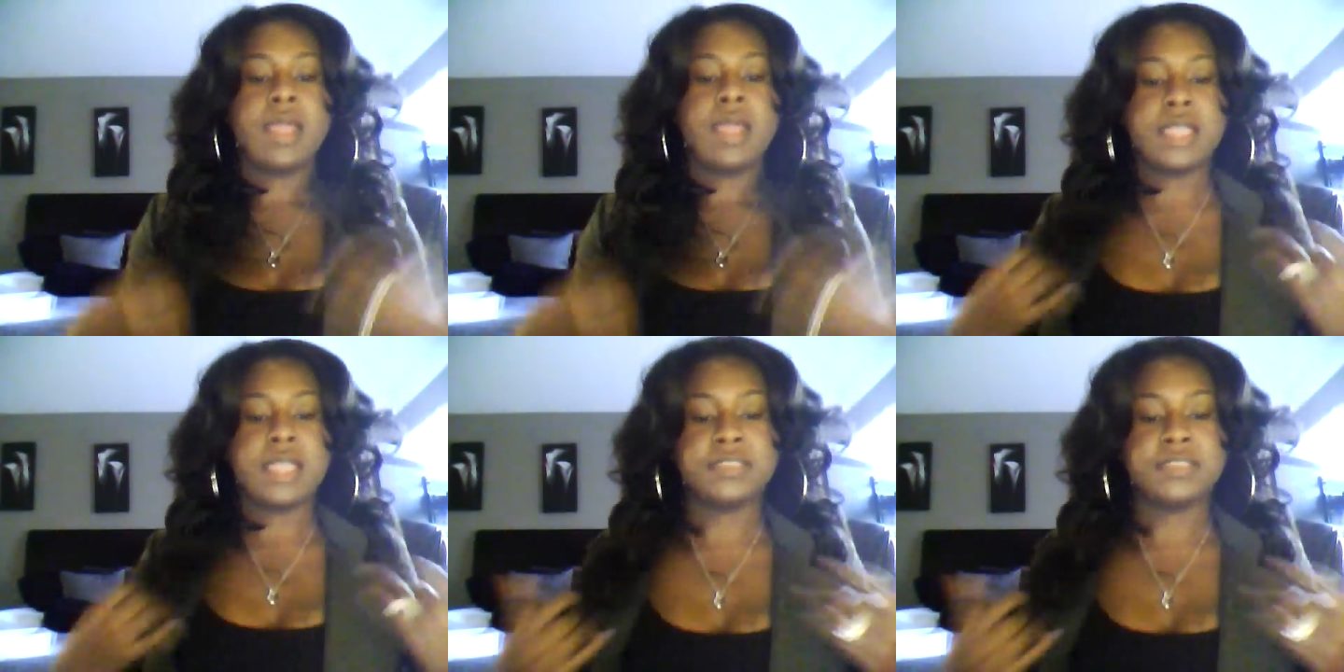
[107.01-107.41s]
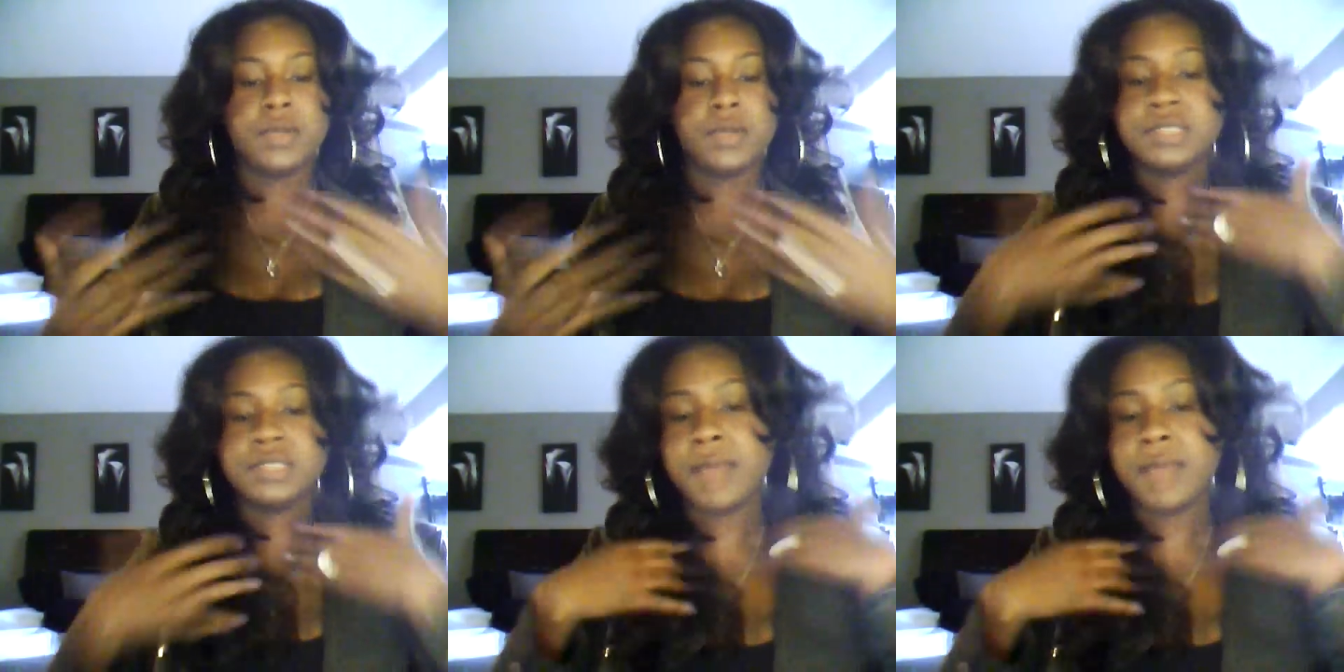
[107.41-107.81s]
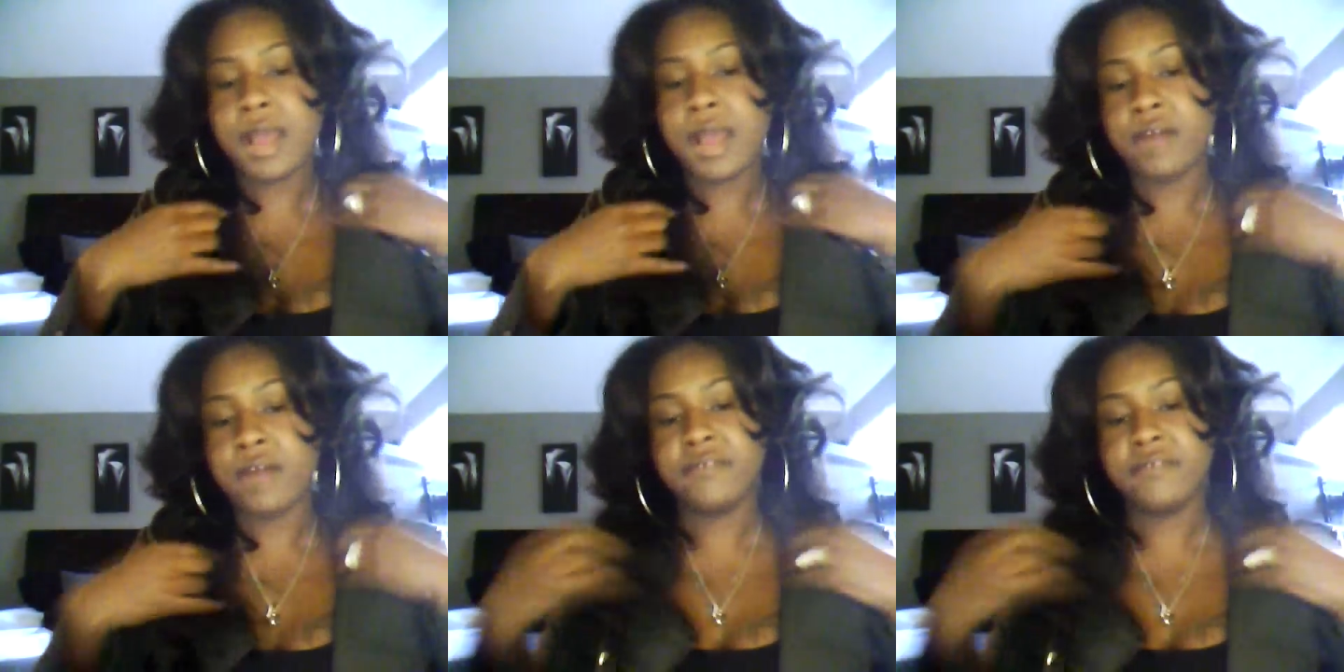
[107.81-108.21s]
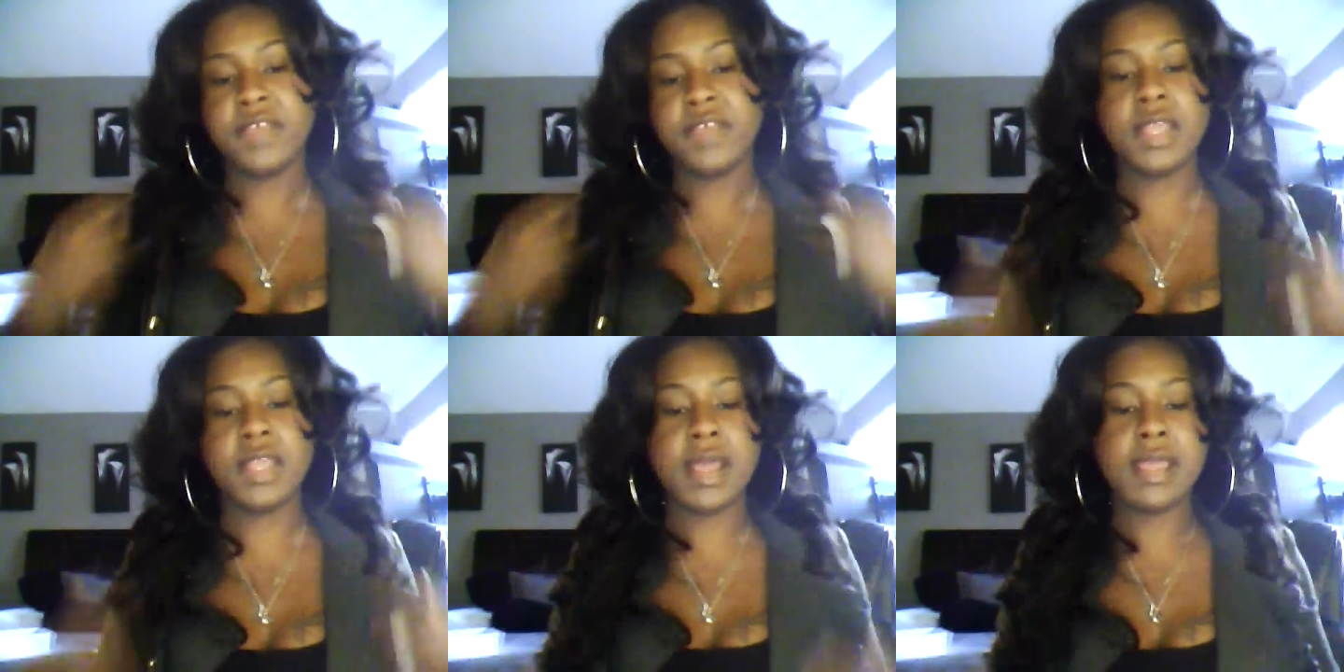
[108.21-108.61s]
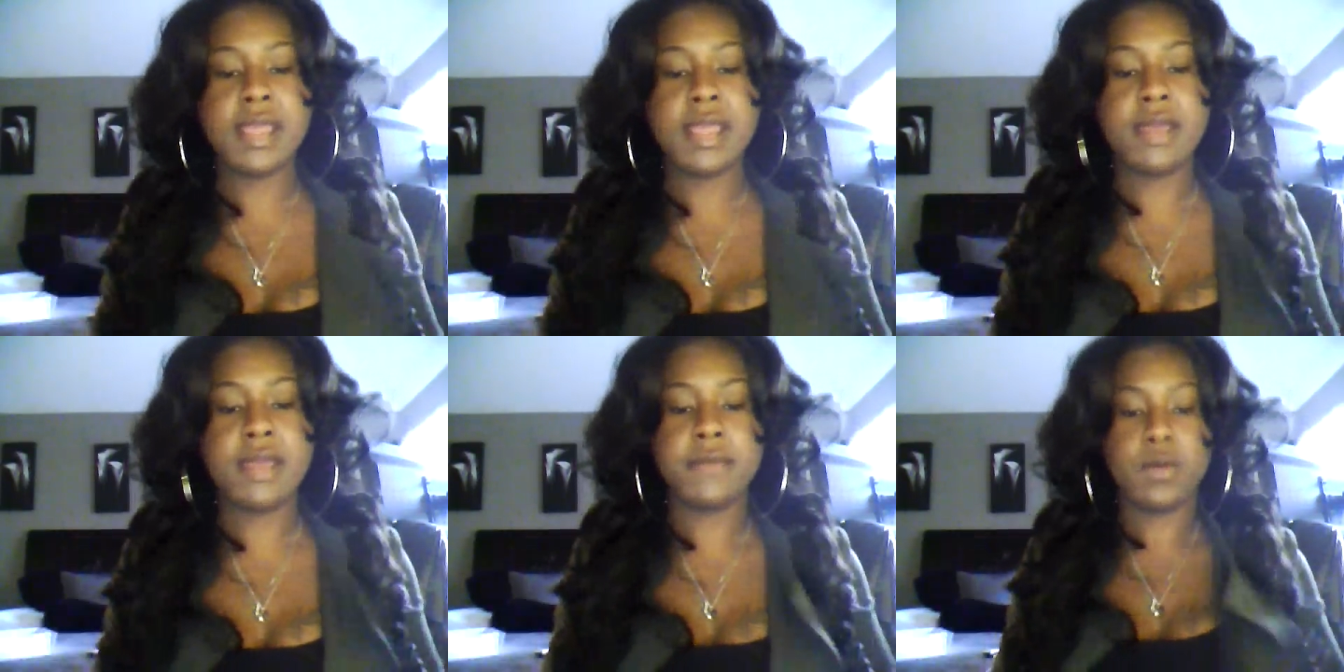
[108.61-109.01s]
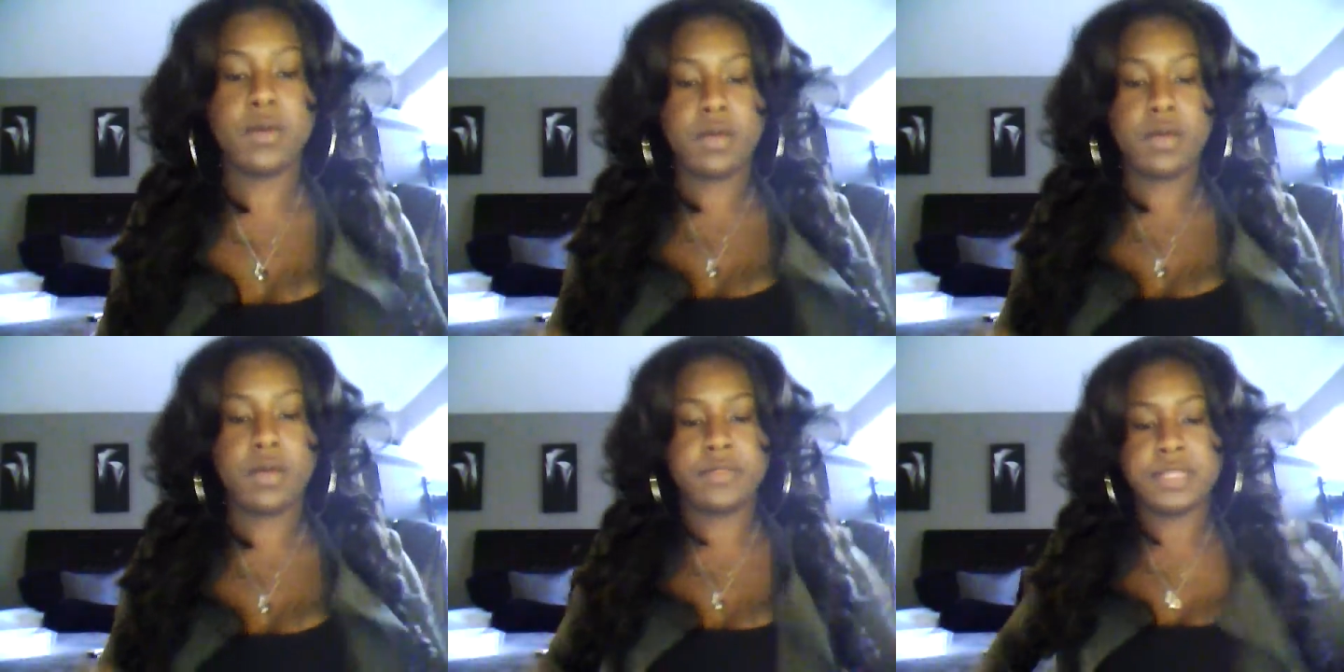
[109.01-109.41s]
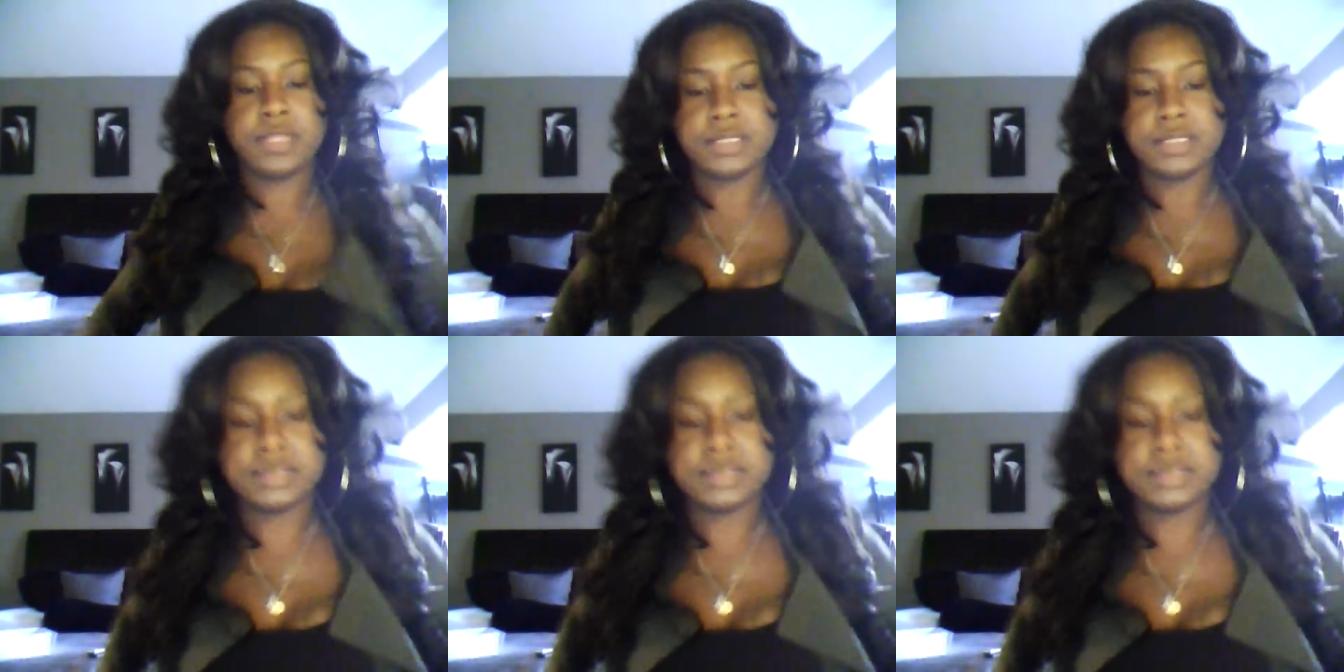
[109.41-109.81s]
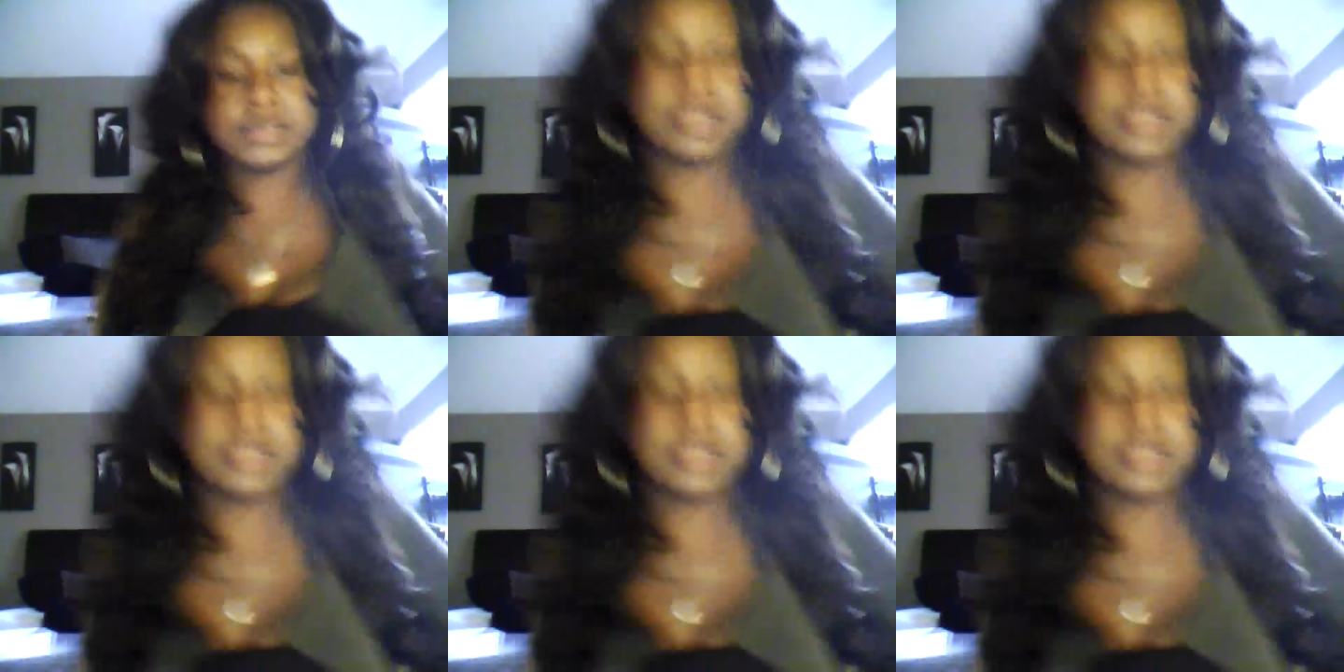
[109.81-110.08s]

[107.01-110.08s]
As far as my outfit, I have on this